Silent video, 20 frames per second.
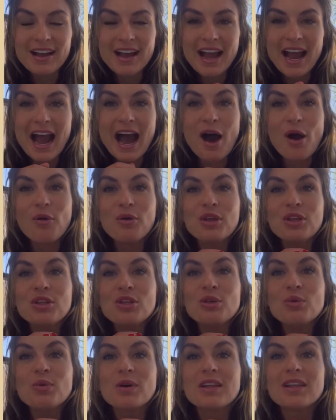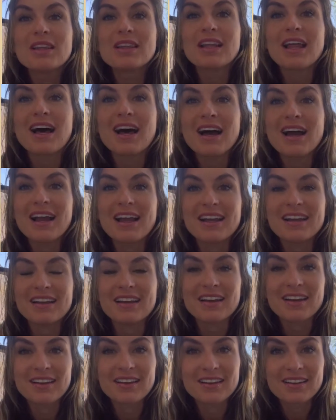How can you align
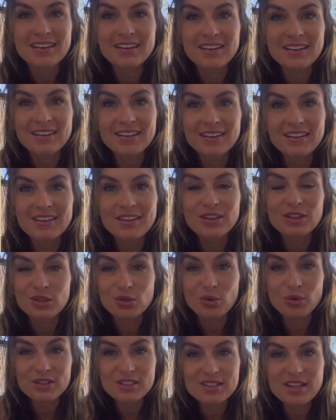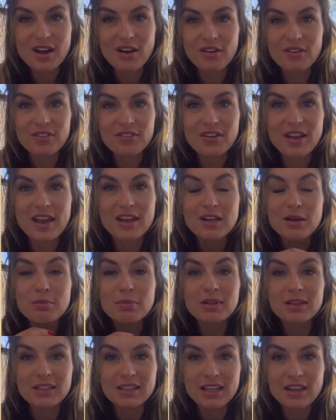yourself in a
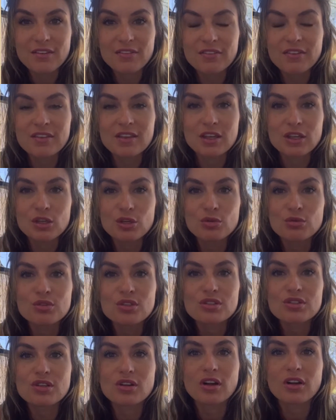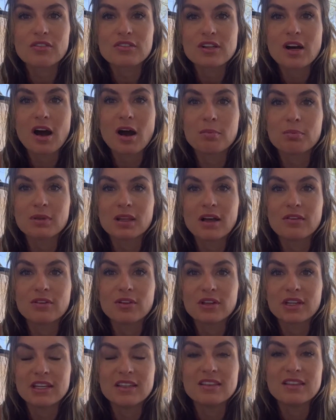belief that you deserve to up level
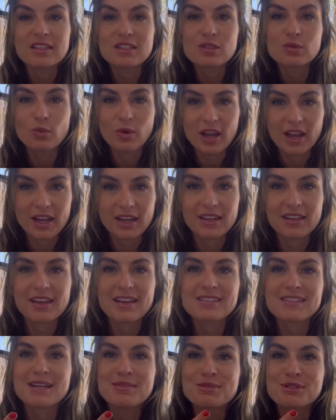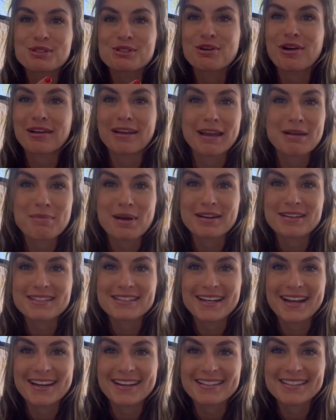in this way? Yes, I'm just talking about
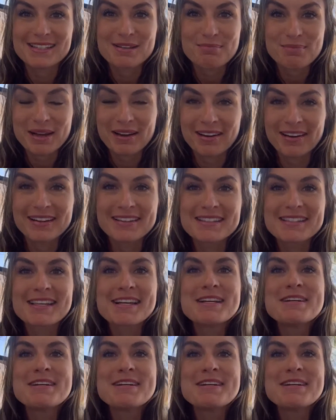aesthetics and appearance.